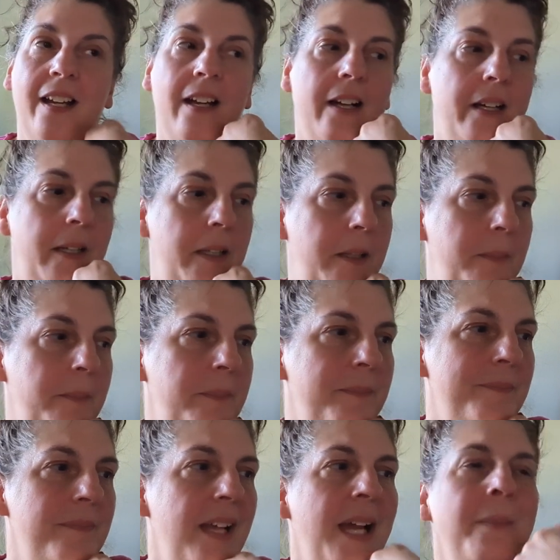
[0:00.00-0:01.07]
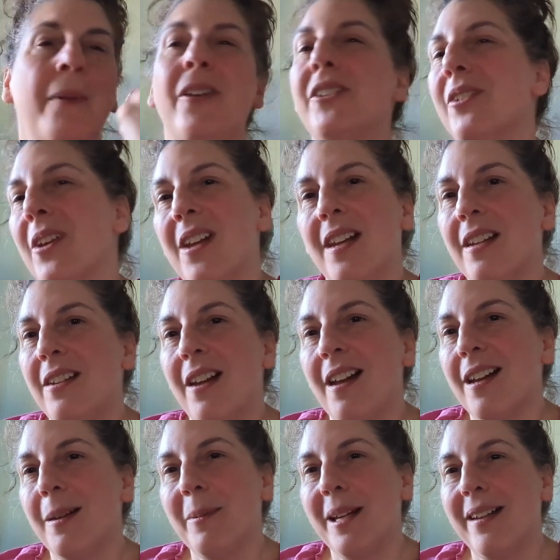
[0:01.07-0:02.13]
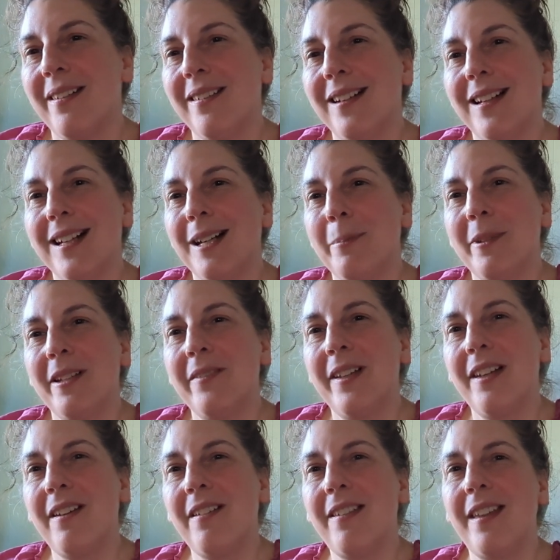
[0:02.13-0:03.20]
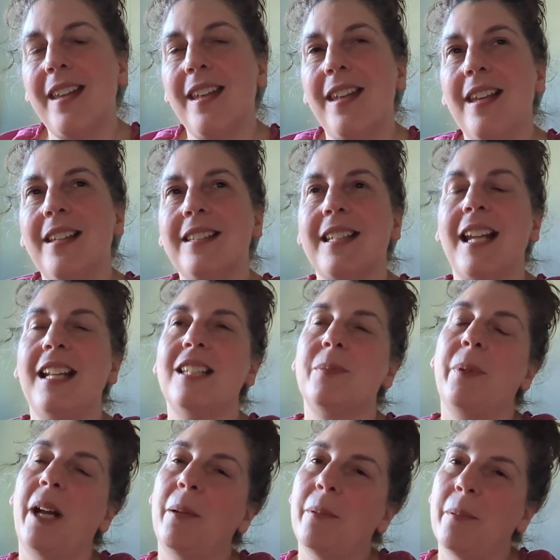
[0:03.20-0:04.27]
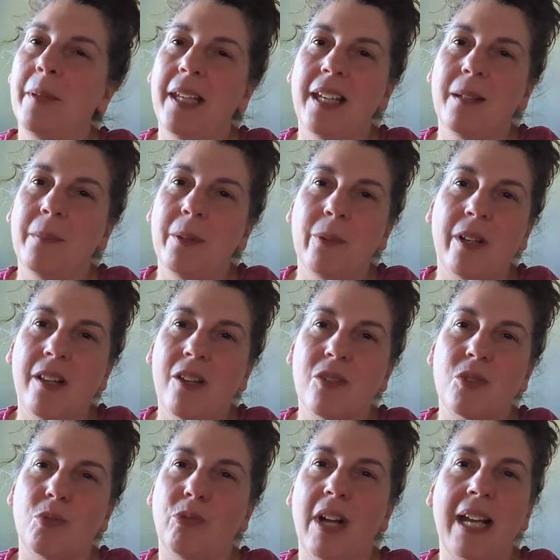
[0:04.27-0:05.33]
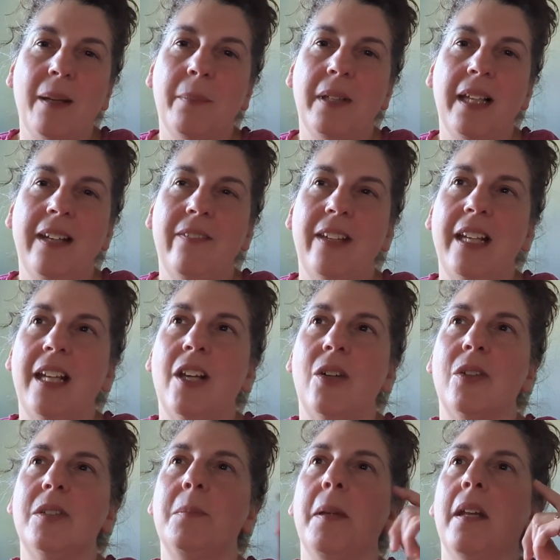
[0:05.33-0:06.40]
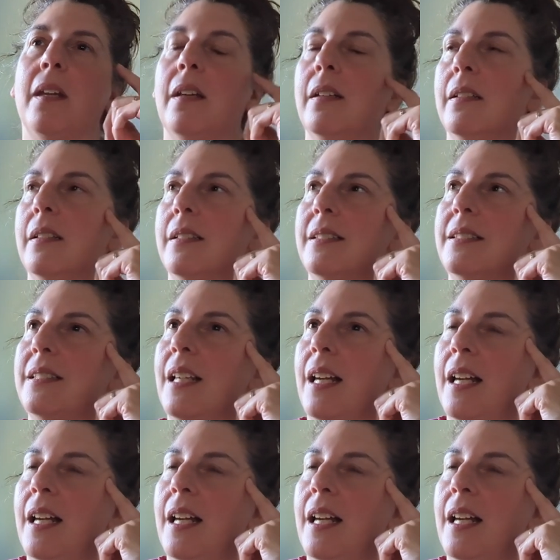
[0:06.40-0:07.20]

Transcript: I'm also going to talk about a couple of other things, and it's probably going to be one of those rambly videos because